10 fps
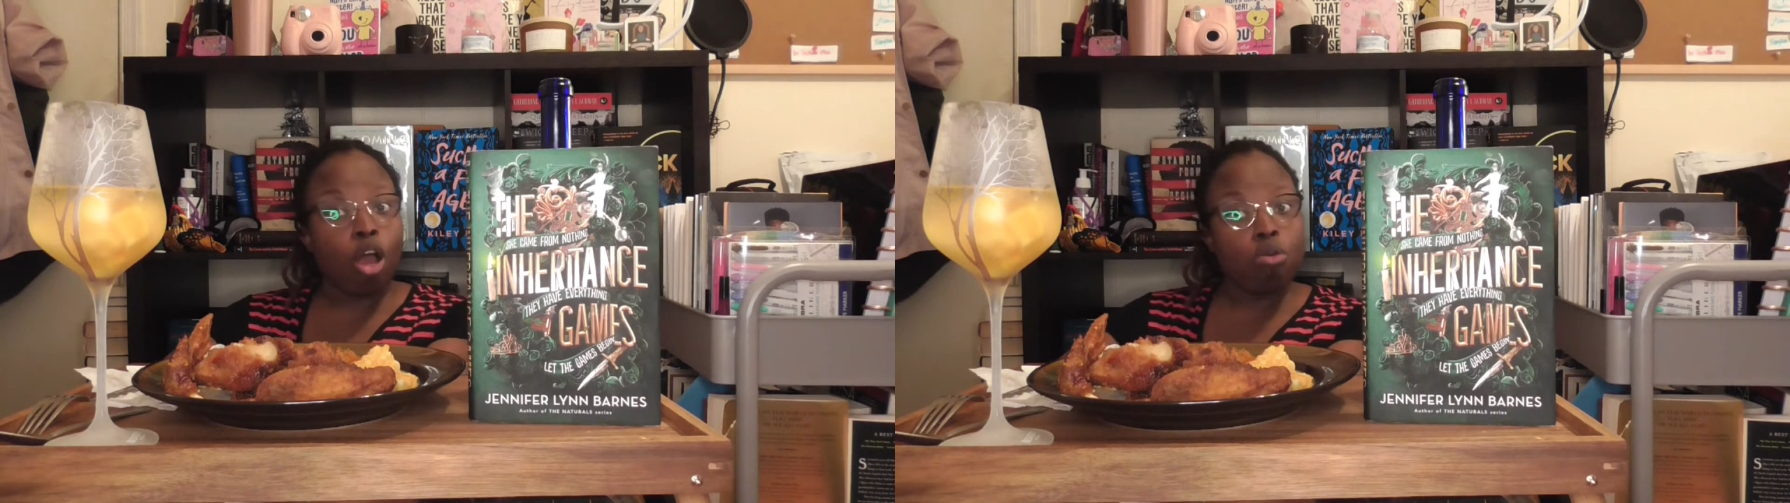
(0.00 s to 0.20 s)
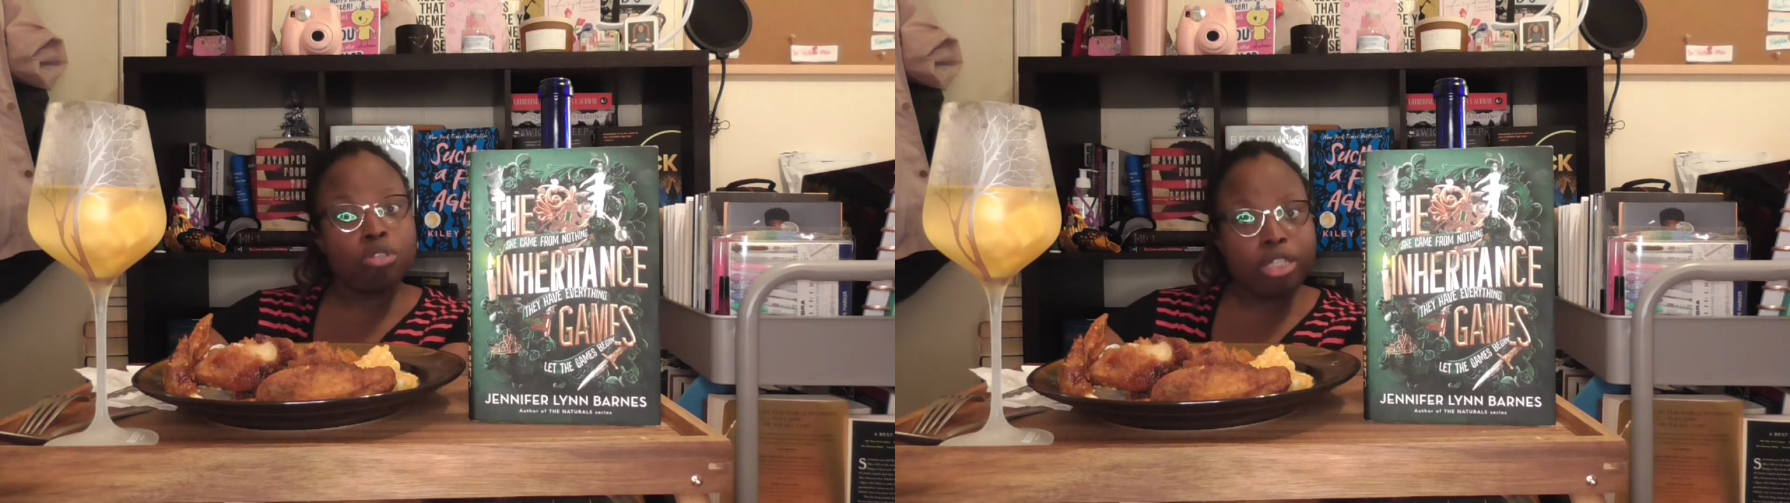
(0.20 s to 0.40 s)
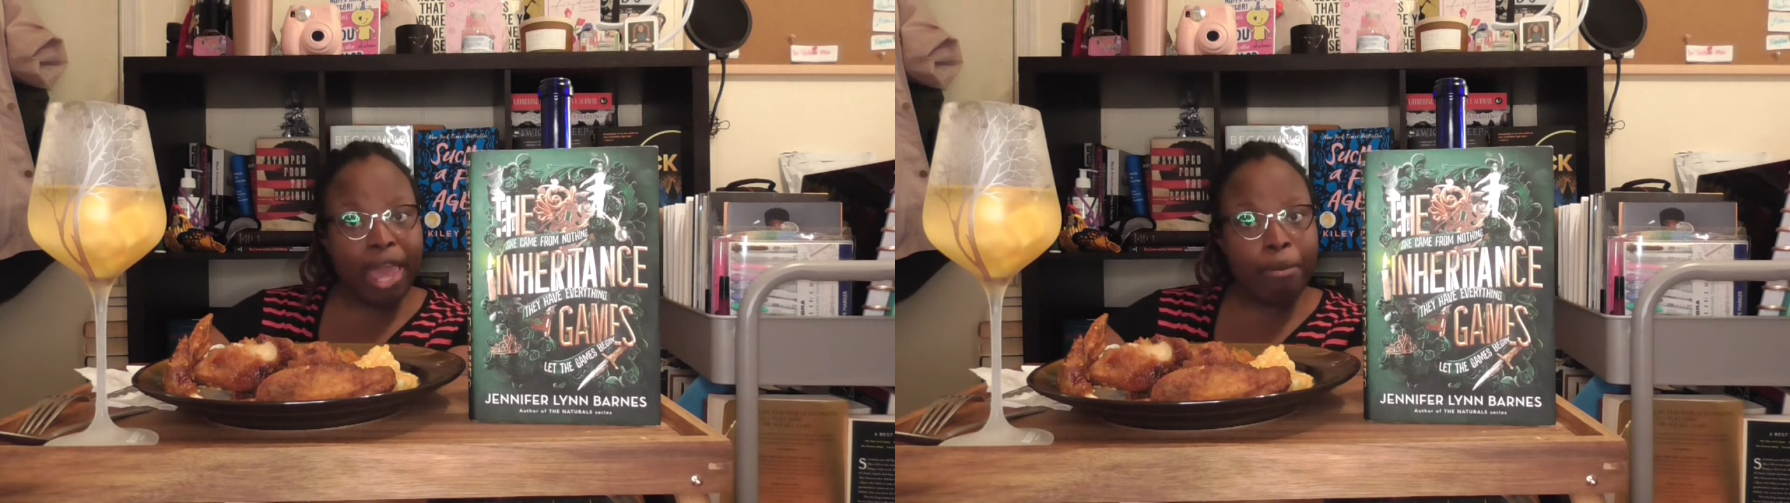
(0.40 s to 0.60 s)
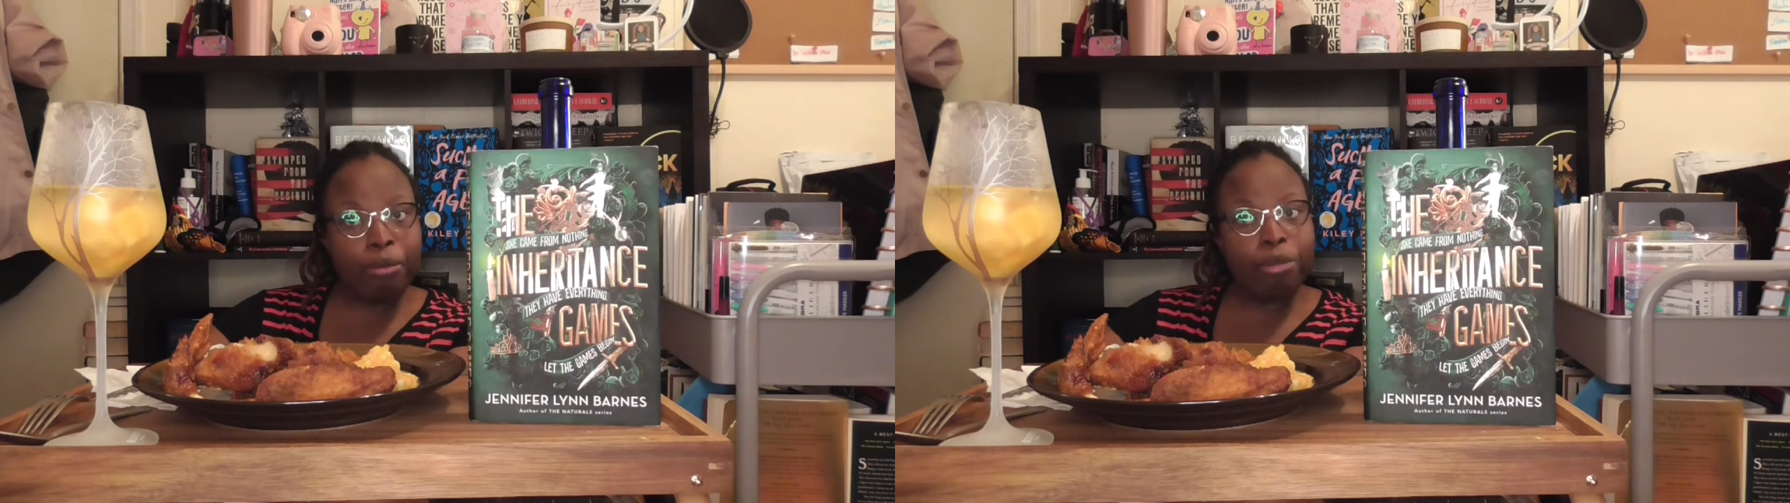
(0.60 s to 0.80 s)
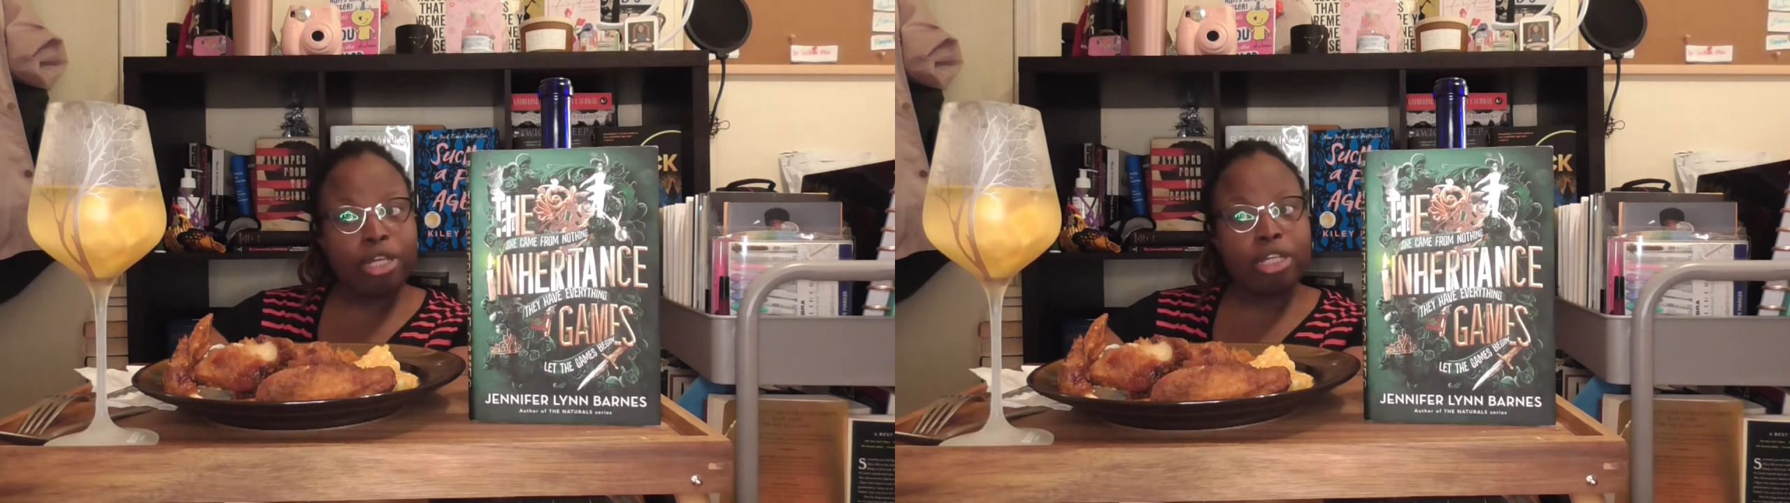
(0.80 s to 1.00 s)
oh snap,
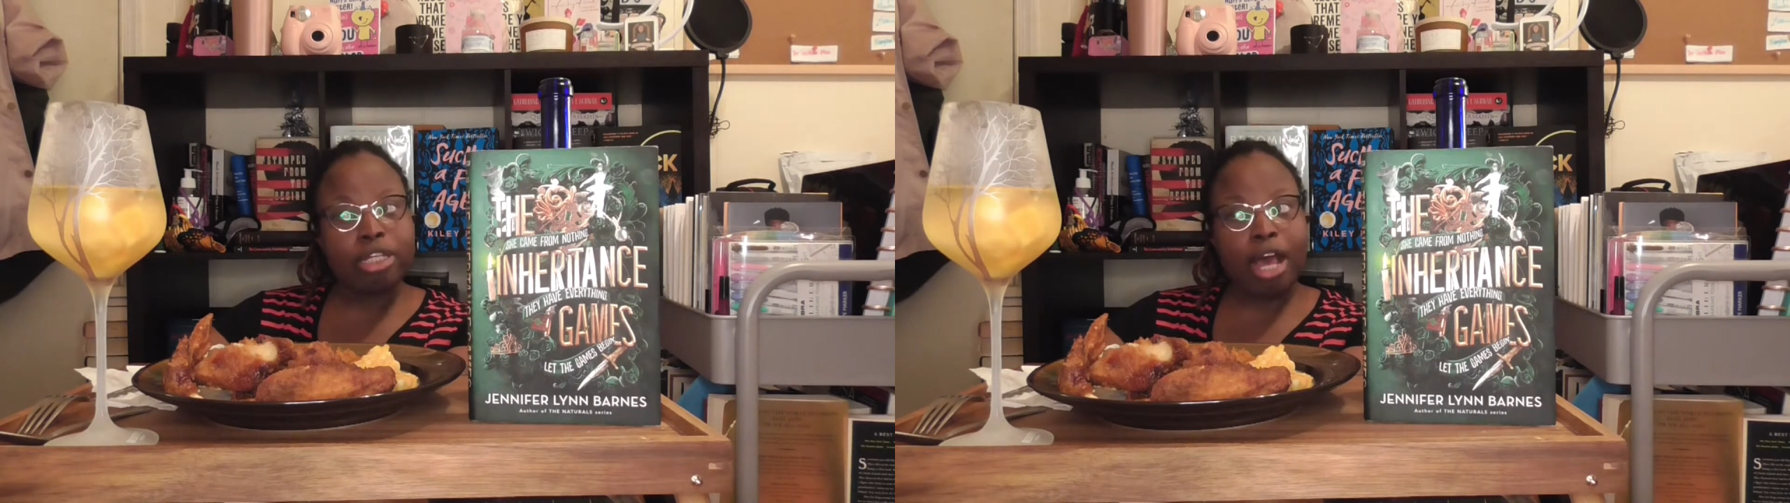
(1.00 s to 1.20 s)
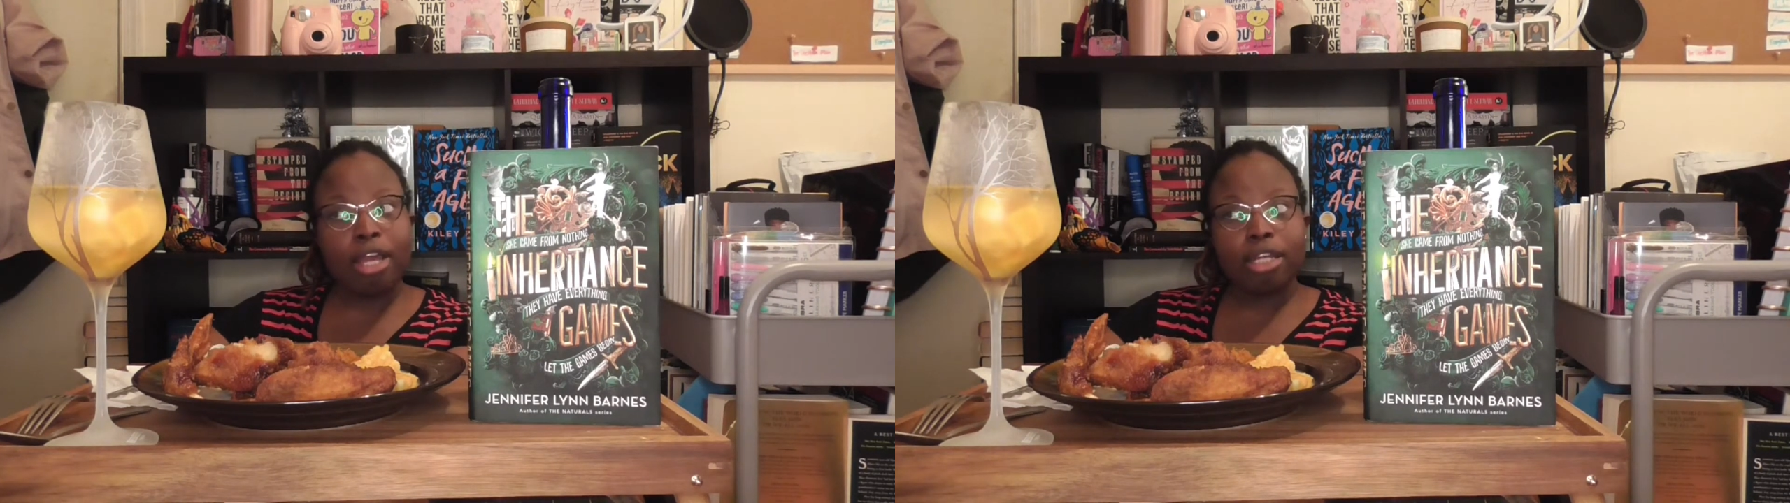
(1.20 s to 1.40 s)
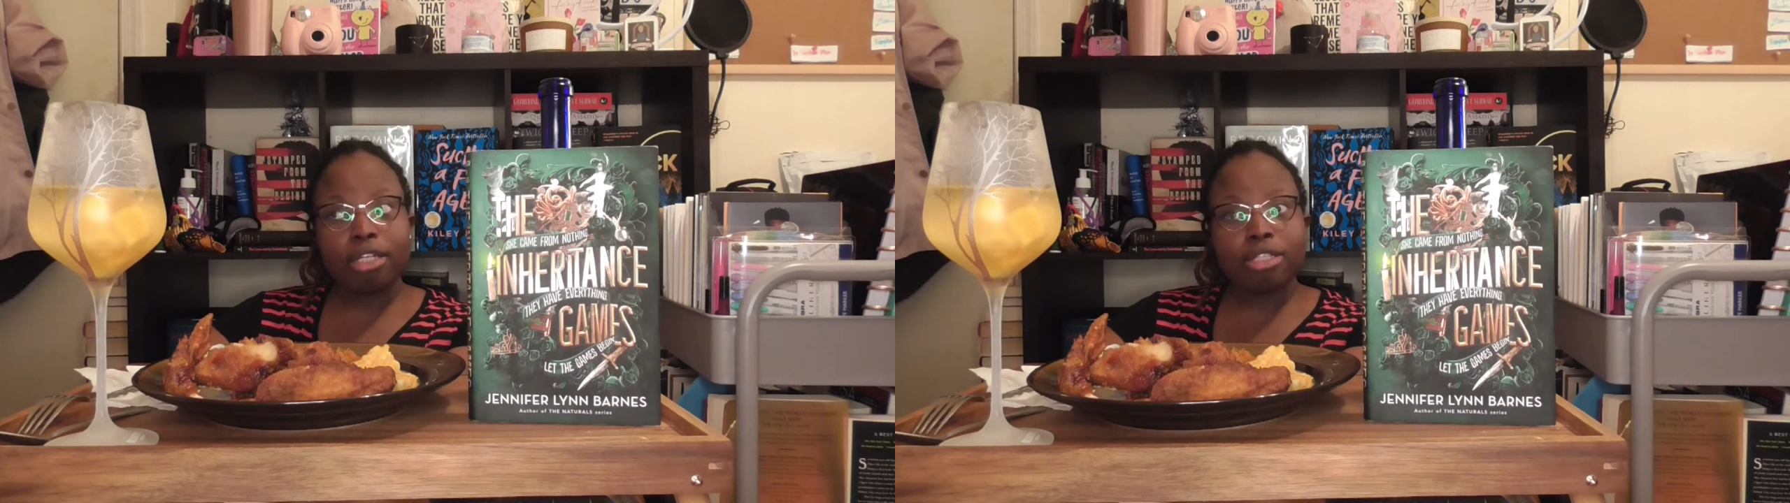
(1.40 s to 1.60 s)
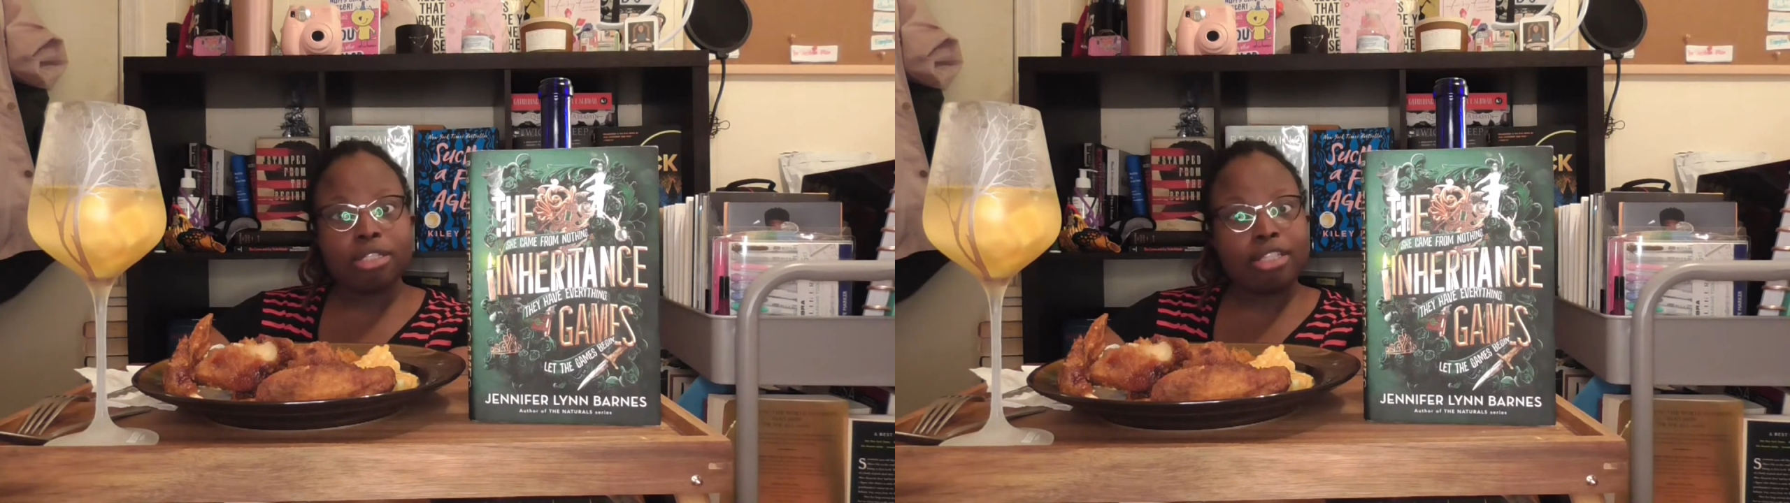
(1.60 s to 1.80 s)
a million dollars.